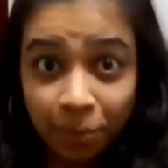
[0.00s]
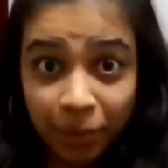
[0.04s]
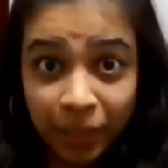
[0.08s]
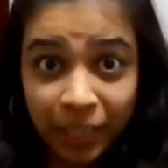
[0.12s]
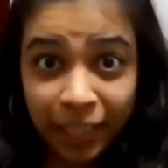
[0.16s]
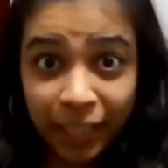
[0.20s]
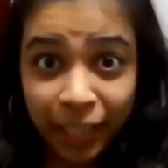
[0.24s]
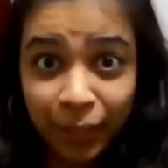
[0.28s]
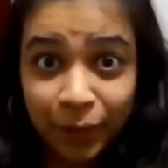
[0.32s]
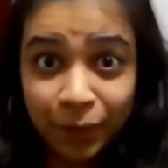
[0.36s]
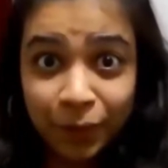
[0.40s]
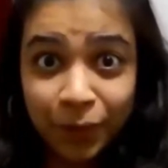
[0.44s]

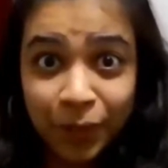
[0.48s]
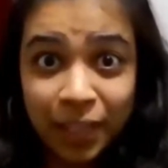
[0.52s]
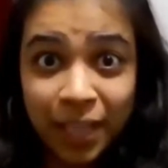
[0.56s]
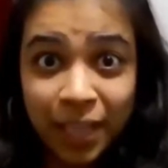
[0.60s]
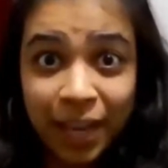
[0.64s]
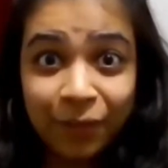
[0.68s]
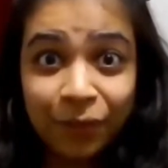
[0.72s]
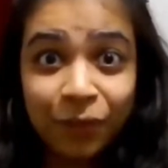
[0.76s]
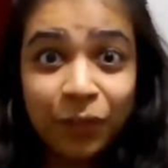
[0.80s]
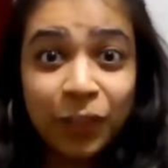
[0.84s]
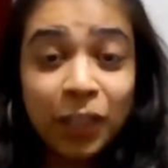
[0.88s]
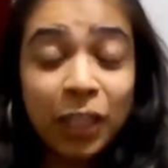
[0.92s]
beliefs
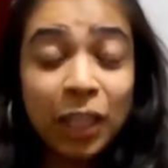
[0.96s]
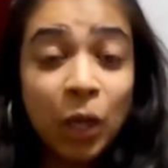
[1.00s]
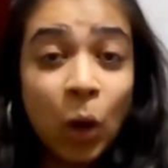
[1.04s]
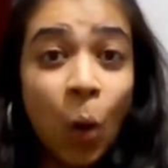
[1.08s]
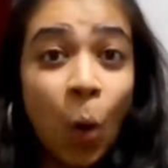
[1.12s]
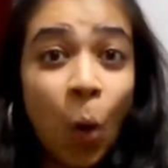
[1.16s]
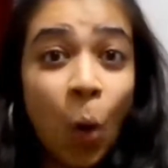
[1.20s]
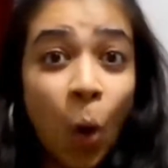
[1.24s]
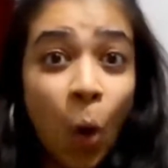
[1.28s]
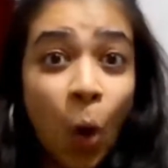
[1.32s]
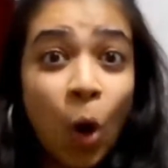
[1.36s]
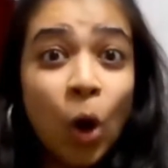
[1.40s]
that we
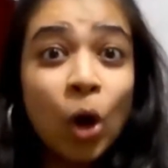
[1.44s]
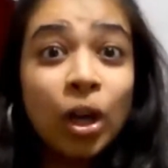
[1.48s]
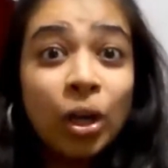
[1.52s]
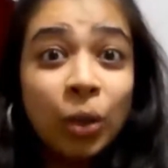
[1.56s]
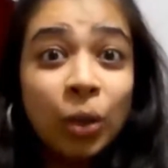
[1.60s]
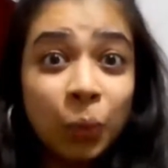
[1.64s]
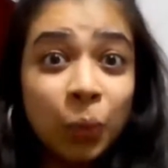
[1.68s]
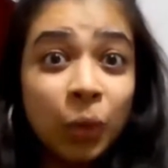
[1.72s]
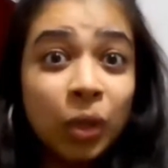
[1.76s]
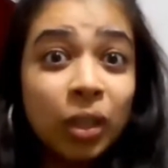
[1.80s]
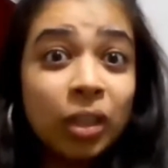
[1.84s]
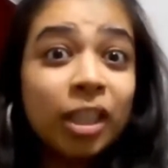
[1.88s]
all
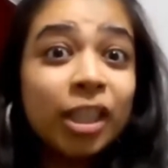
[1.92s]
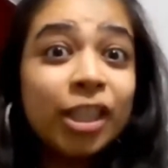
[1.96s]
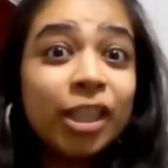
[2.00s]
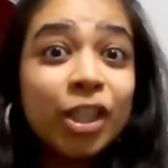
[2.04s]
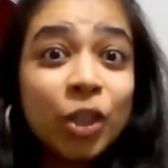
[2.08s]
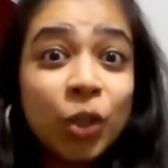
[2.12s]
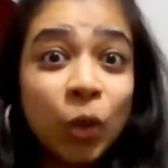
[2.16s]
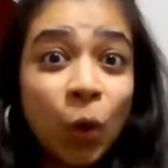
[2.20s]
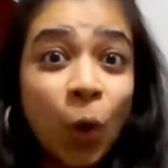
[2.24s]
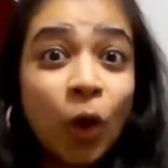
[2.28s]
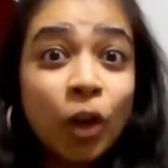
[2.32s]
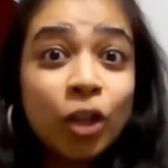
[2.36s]
were
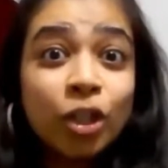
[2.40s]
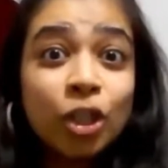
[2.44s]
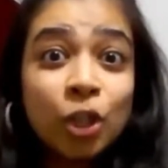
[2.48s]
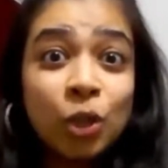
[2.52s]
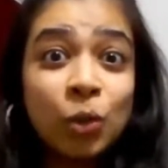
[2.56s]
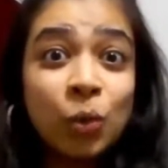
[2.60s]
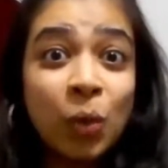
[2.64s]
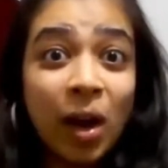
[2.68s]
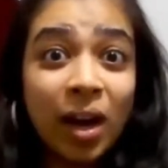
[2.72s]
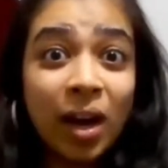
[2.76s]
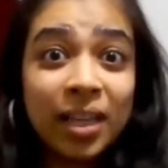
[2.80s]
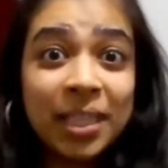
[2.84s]
taught
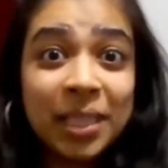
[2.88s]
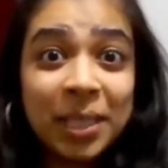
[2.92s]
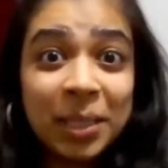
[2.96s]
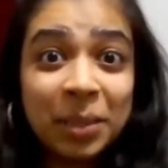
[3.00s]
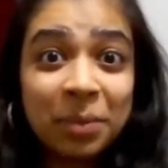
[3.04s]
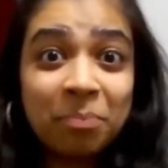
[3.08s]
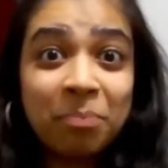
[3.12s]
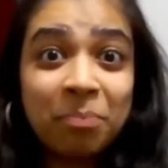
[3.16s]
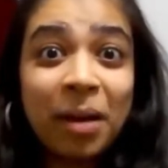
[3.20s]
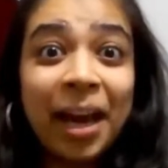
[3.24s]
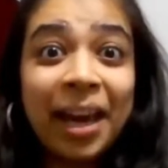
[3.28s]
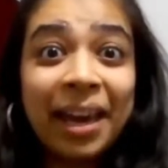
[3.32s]
to us
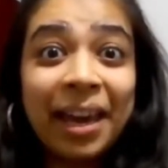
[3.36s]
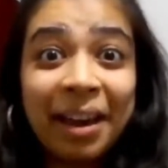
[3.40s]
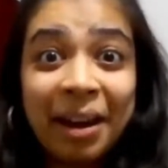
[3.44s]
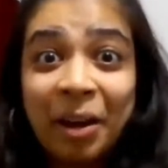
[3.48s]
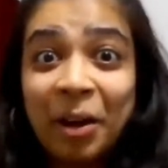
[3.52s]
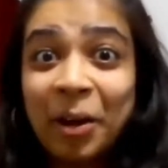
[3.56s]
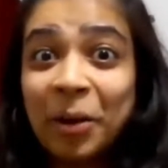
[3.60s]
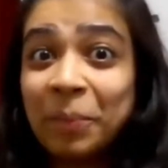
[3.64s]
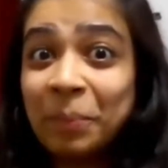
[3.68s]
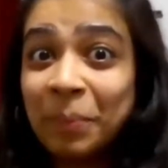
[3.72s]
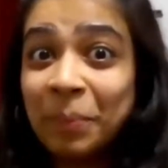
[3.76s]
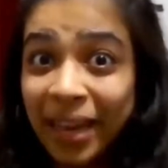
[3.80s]
by
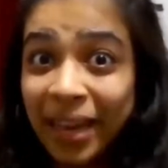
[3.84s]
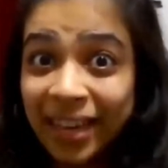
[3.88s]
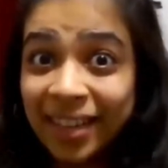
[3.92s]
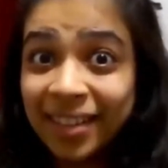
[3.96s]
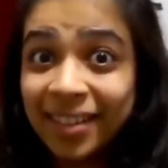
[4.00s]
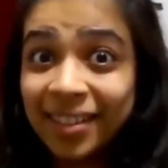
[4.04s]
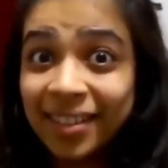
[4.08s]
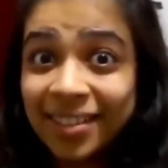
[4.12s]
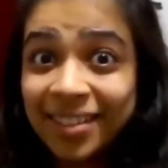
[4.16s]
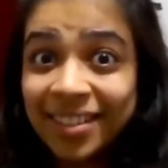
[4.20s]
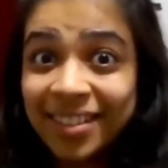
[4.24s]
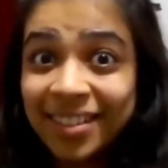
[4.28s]
our
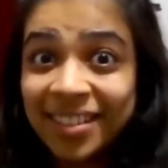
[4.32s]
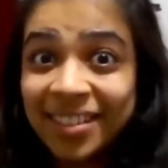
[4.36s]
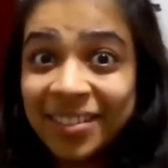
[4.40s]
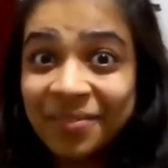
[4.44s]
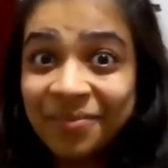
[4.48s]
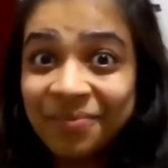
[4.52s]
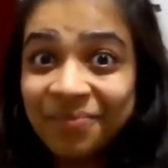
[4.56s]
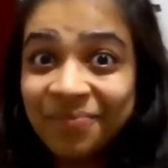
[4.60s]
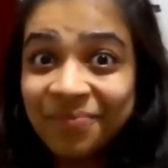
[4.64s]
parents,